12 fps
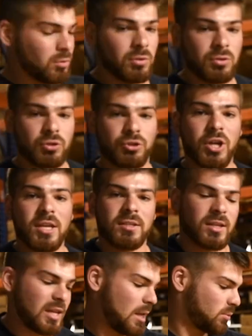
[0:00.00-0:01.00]
So
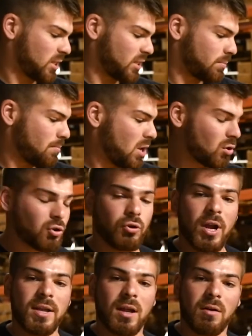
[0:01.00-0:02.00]
Jason keeps his milk
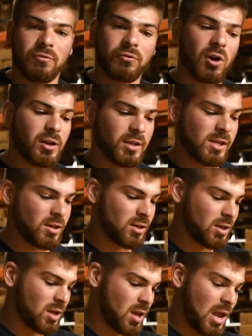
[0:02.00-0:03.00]
crate up front
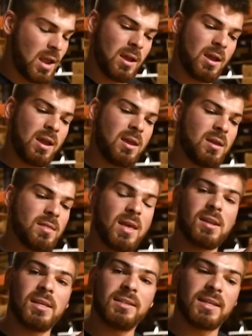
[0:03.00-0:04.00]
here, and
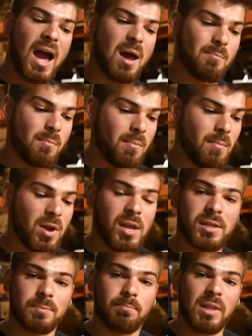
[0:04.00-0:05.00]
then he's got
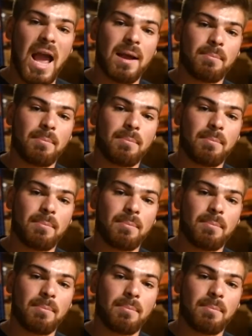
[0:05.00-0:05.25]
his black